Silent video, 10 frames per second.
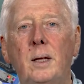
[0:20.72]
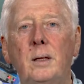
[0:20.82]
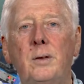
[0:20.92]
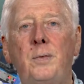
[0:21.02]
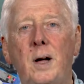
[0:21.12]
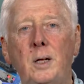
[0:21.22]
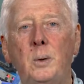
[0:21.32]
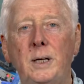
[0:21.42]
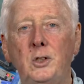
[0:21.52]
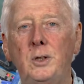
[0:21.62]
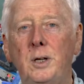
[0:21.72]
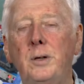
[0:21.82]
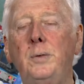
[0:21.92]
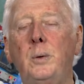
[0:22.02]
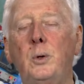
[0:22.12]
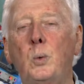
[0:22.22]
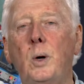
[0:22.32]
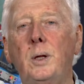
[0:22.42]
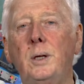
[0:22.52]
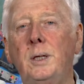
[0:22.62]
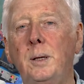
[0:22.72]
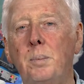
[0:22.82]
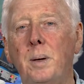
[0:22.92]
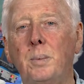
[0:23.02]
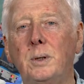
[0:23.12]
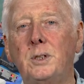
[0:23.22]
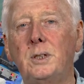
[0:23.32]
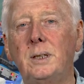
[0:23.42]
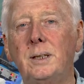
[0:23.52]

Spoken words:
The following is an interview with one of the team members.